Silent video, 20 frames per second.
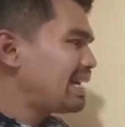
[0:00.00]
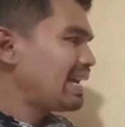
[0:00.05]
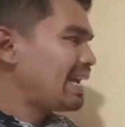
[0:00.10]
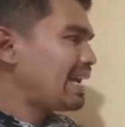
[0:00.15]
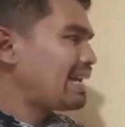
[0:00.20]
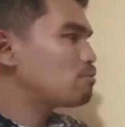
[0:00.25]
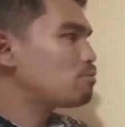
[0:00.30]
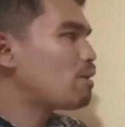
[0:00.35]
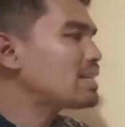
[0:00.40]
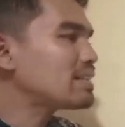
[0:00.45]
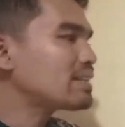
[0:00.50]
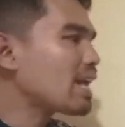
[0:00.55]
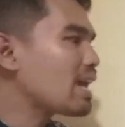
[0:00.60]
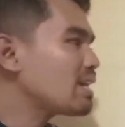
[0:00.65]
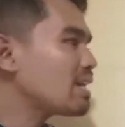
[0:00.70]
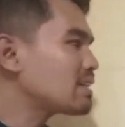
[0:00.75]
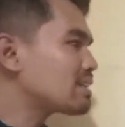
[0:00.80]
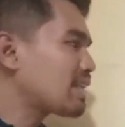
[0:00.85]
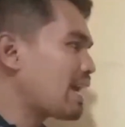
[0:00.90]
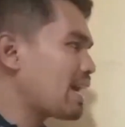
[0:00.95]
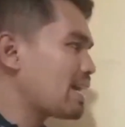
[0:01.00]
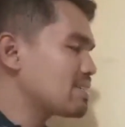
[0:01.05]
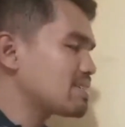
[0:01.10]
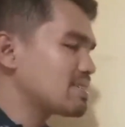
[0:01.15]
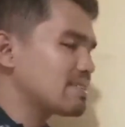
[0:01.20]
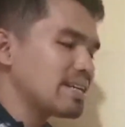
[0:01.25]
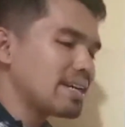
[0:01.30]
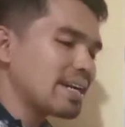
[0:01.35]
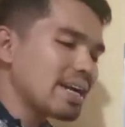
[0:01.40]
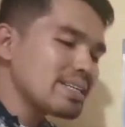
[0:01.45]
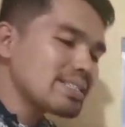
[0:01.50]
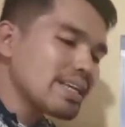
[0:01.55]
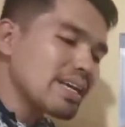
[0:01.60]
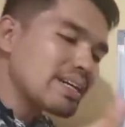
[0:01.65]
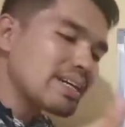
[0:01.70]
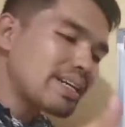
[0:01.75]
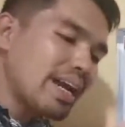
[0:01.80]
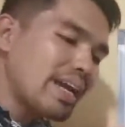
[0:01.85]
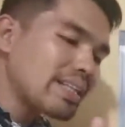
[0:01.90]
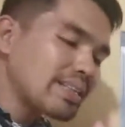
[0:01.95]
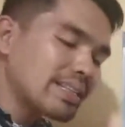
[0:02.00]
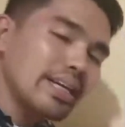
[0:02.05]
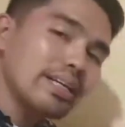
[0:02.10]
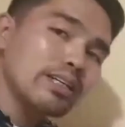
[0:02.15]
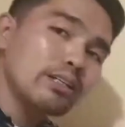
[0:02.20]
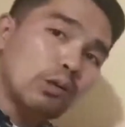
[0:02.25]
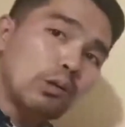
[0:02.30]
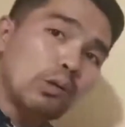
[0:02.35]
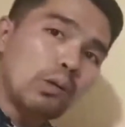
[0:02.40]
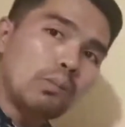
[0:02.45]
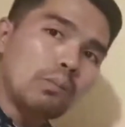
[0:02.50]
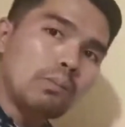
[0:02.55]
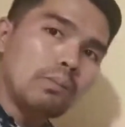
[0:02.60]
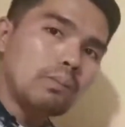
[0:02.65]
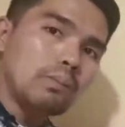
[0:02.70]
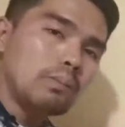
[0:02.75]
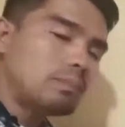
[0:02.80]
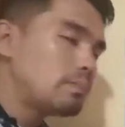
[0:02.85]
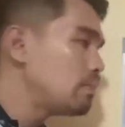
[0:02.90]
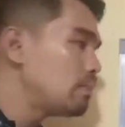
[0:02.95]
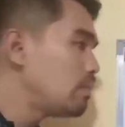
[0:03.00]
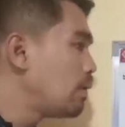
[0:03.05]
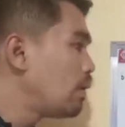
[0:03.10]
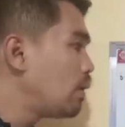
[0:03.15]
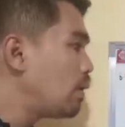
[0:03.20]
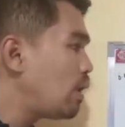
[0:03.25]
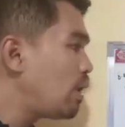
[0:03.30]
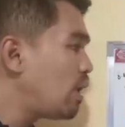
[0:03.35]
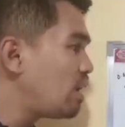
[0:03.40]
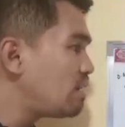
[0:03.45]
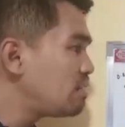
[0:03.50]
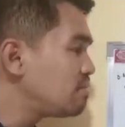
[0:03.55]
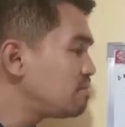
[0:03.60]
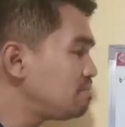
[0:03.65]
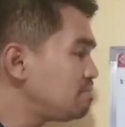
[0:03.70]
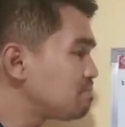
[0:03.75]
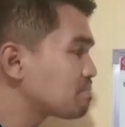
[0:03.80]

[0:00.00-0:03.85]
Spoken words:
in one tailed test, there's a bigger room of